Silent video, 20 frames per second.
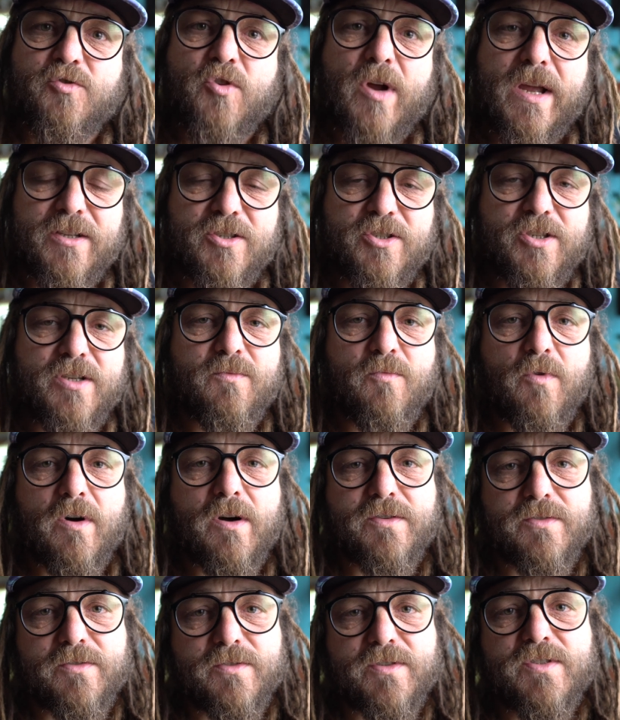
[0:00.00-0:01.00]
drenched in
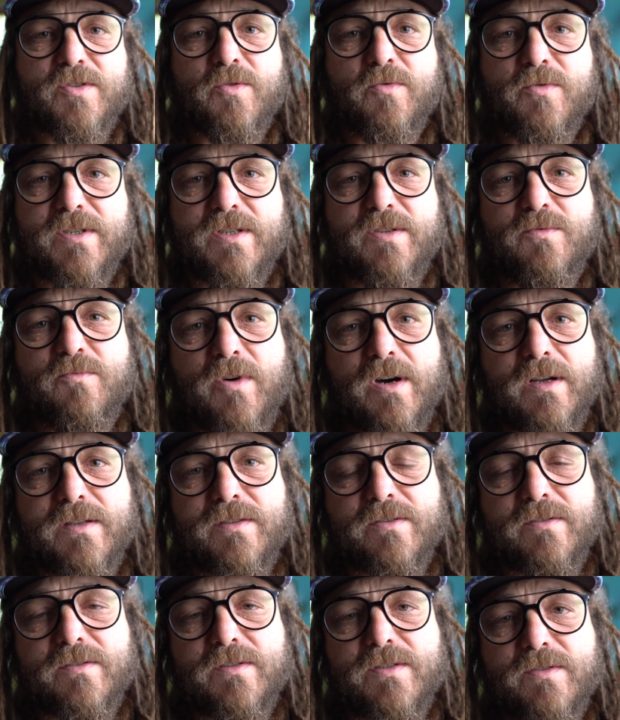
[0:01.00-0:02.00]
water, soaked in
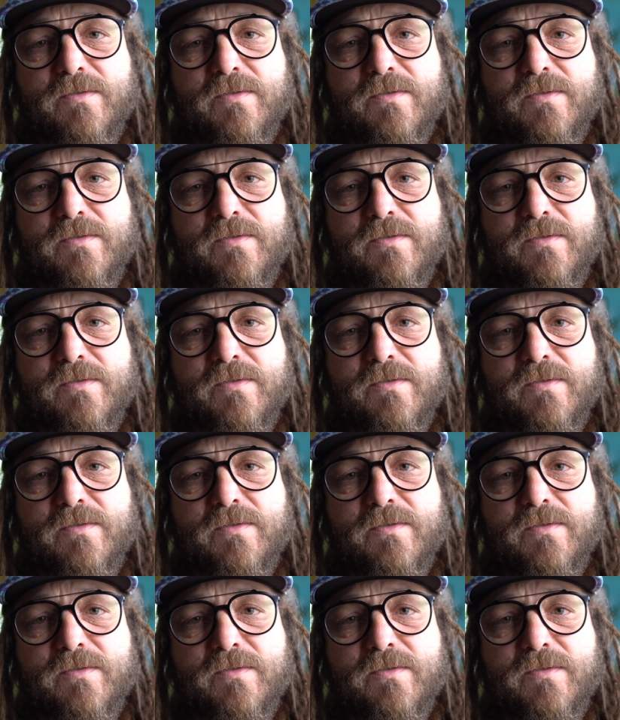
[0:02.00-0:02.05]
water,